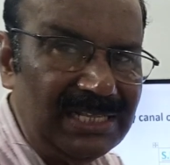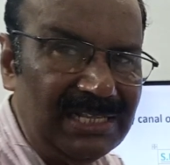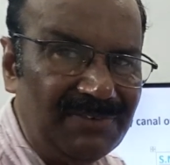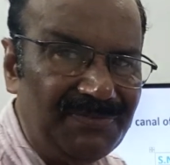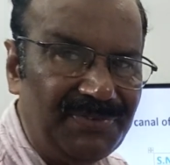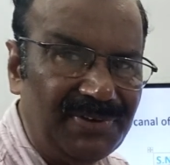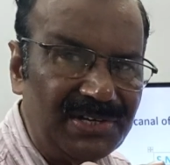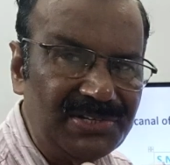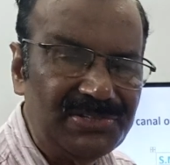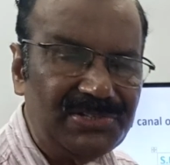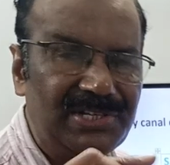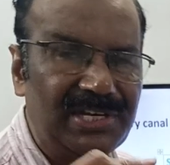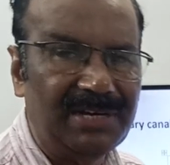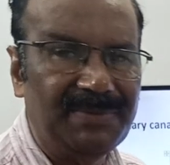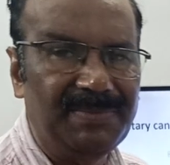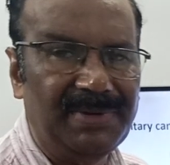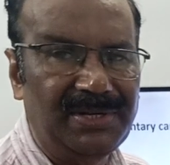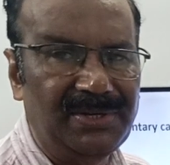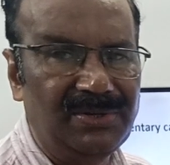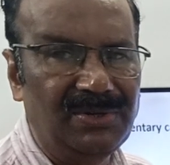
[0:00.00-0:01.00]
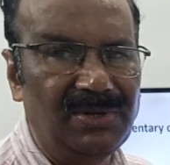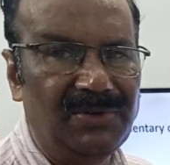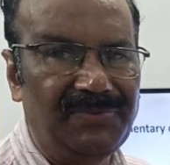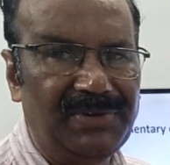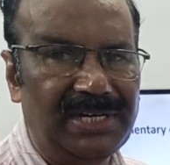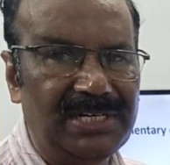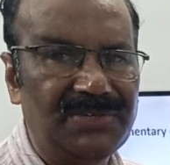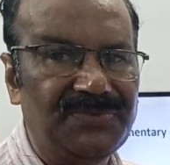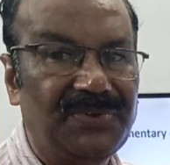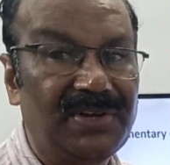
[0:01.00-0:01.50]
in the first segment. You know
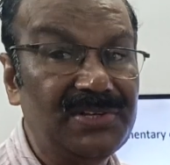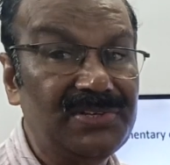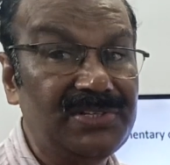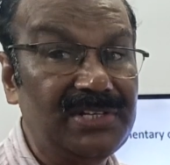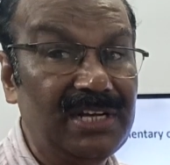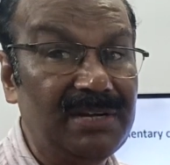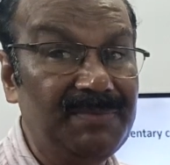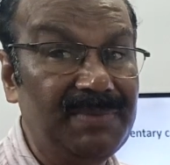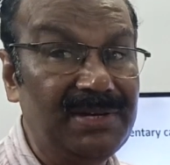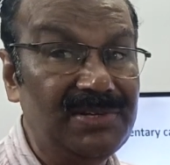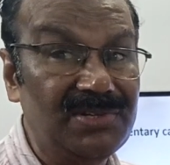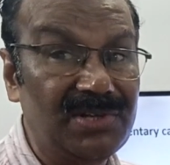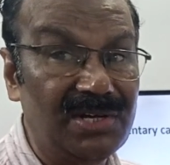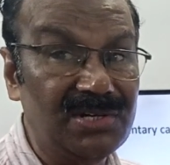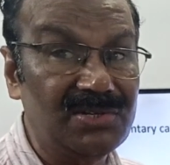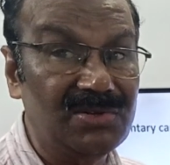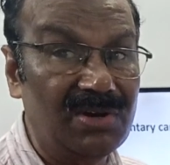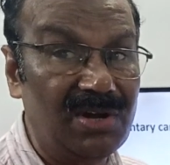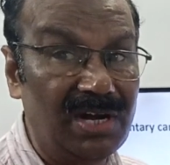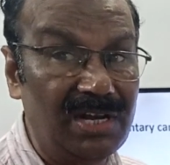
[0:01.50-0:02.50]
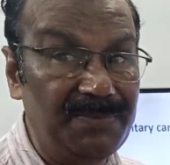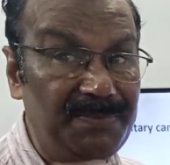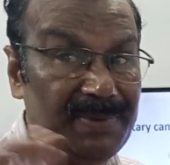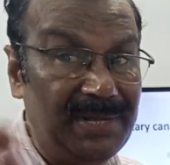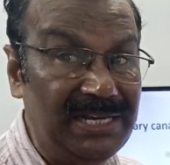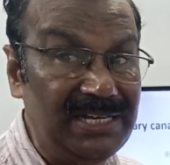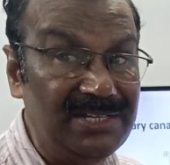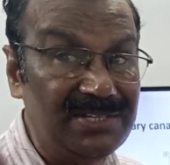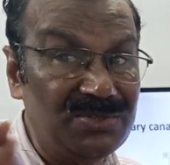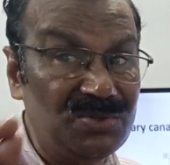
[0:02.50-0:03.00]
friends, first segment is also called a
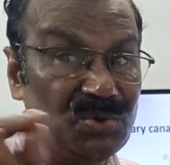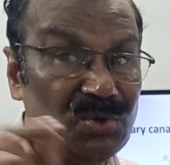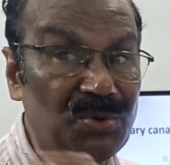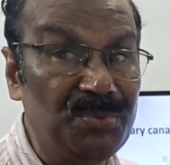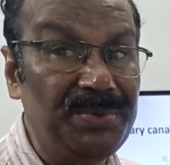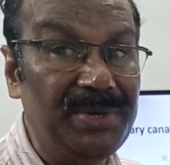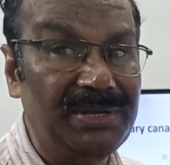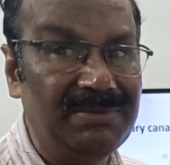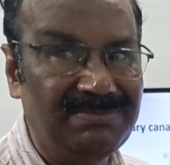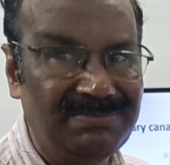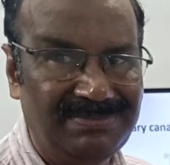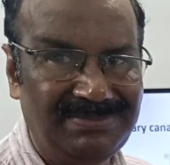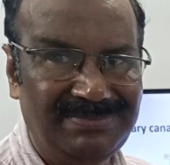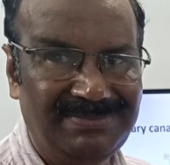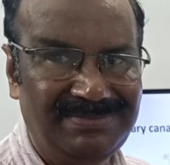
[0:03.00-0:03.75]
peristomium.